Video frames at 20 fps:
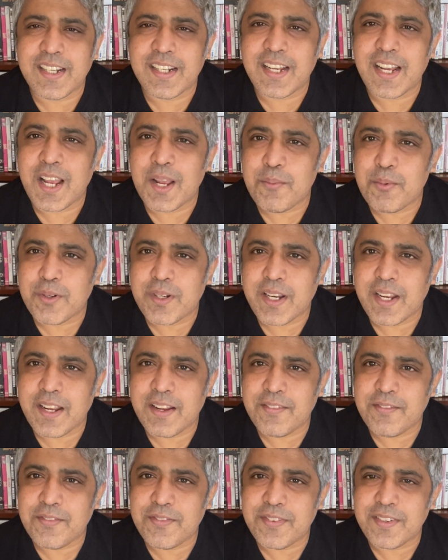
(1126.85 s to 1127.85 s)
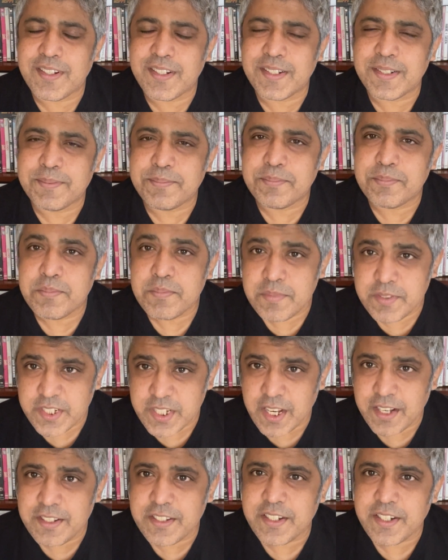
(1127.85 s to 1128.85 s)
I would have
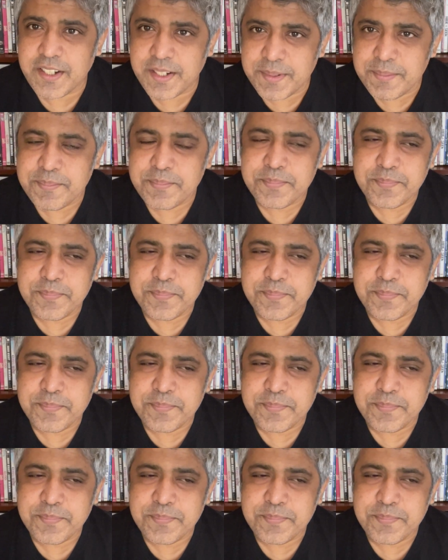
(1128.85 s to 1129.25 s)
Chandni.